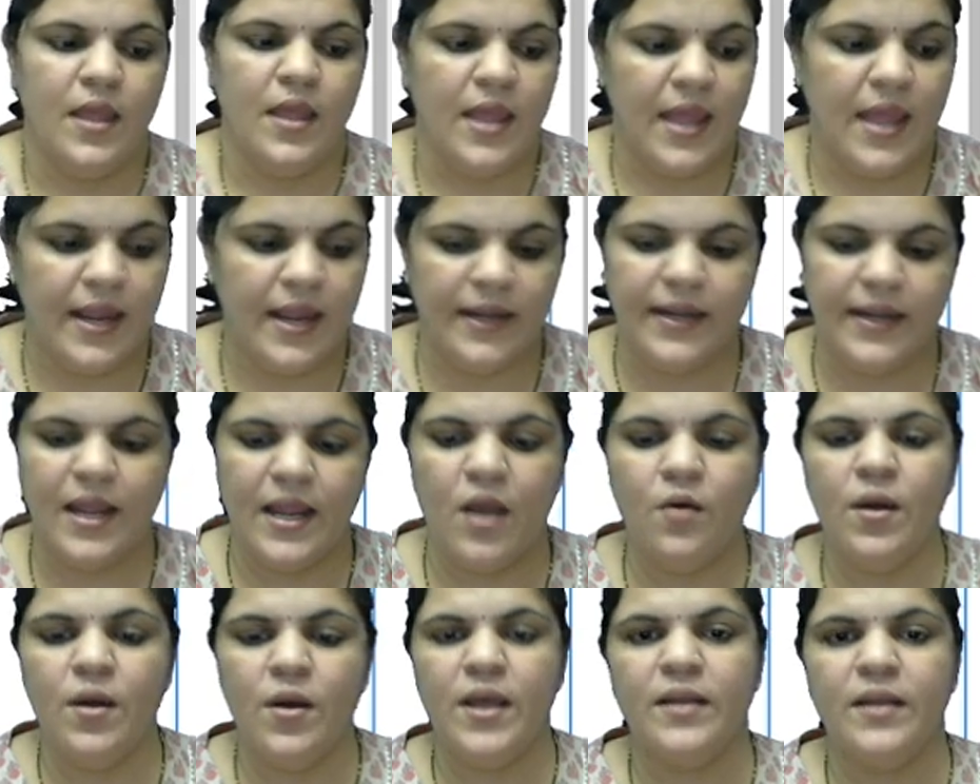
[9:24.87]
And
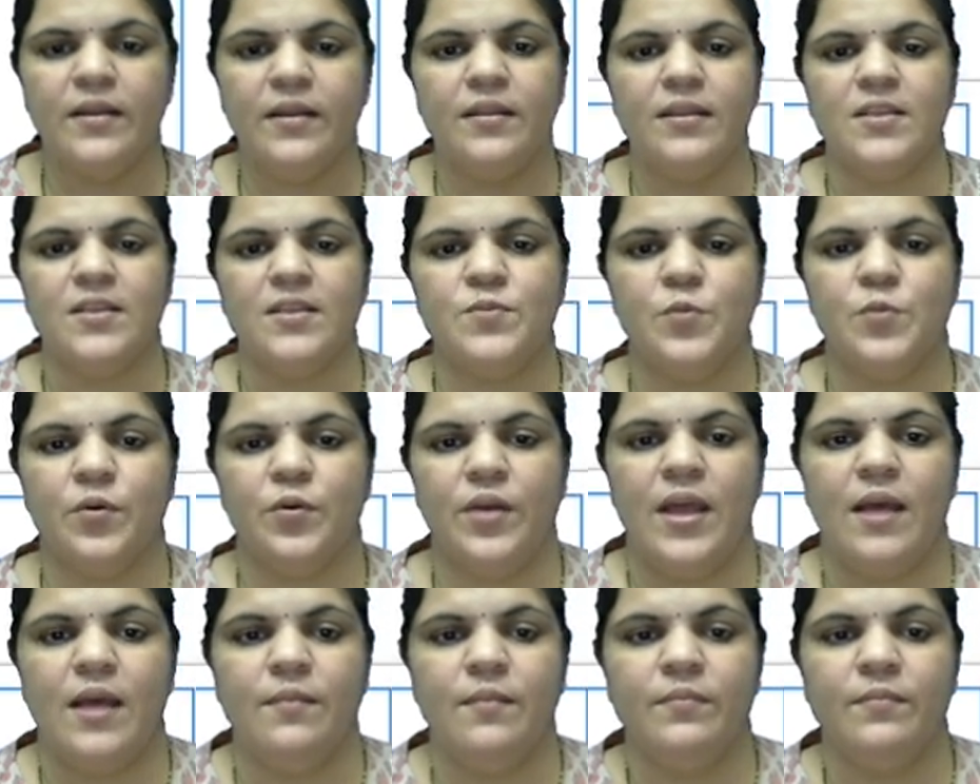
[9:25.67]
now I run this
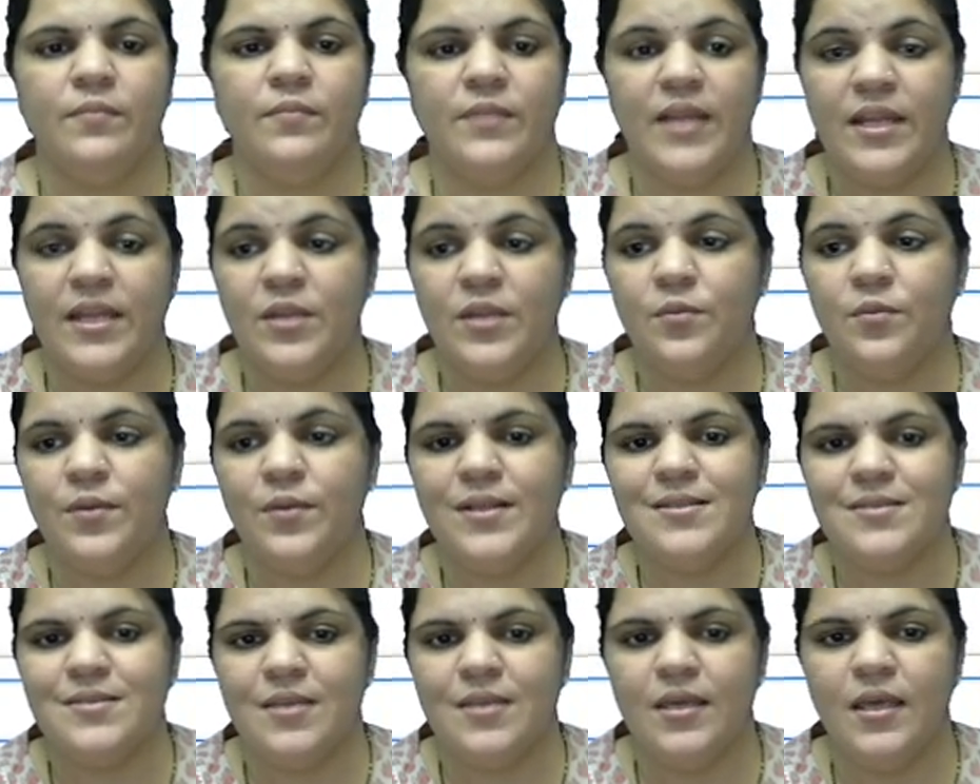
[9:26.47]
program. Then you can
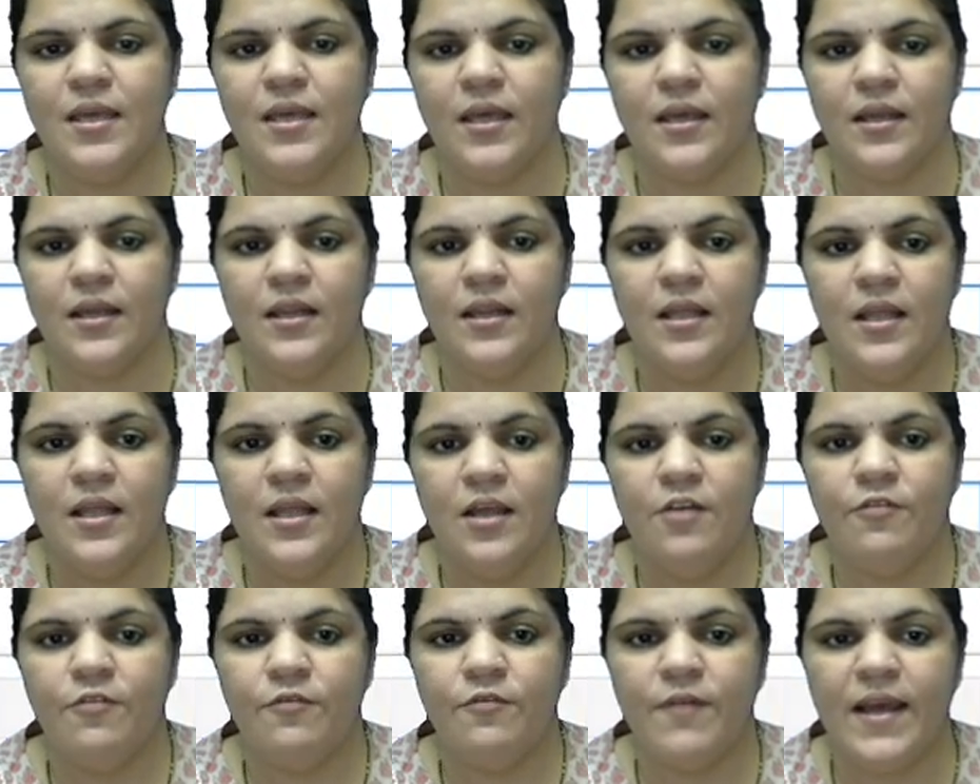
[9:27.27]
see here
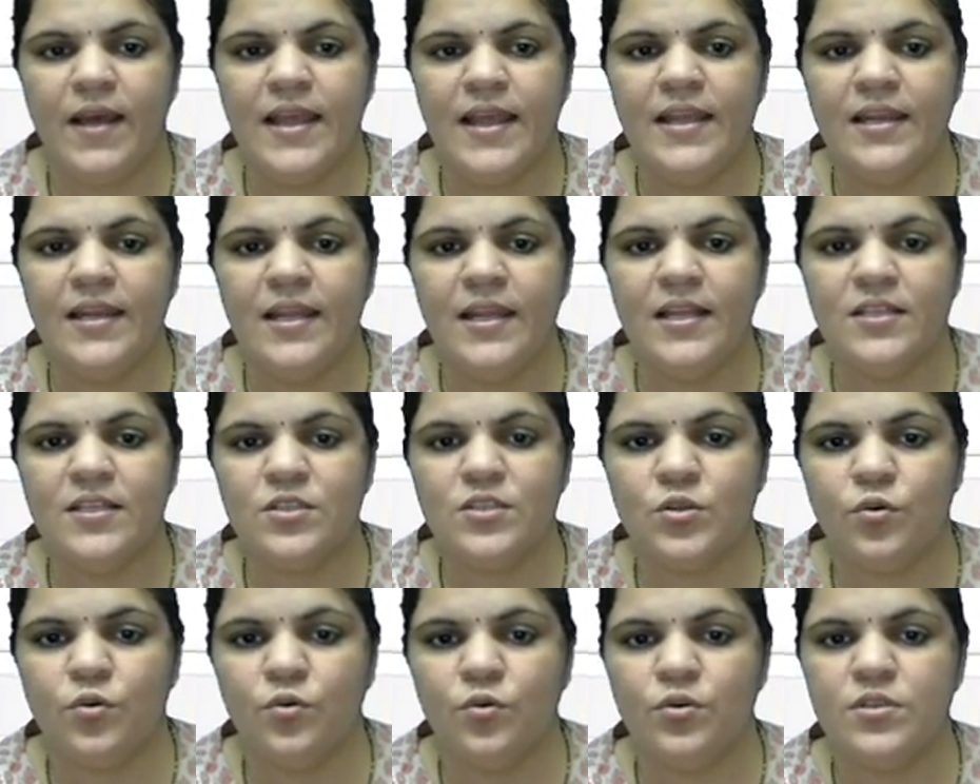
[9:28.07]
file is
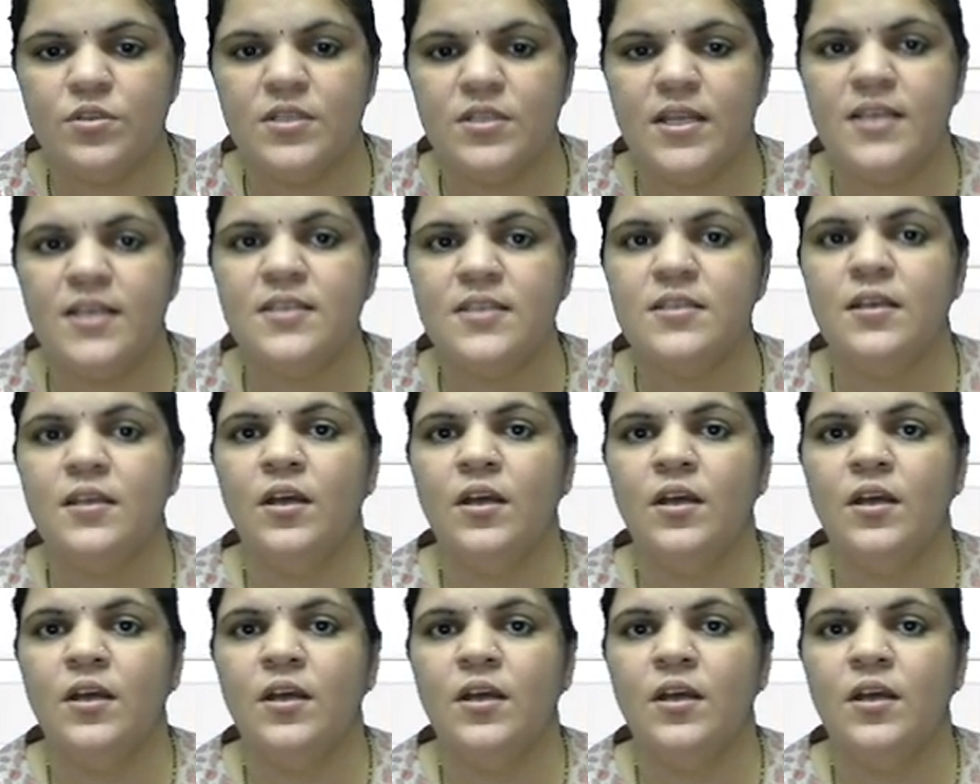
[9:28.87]
closed is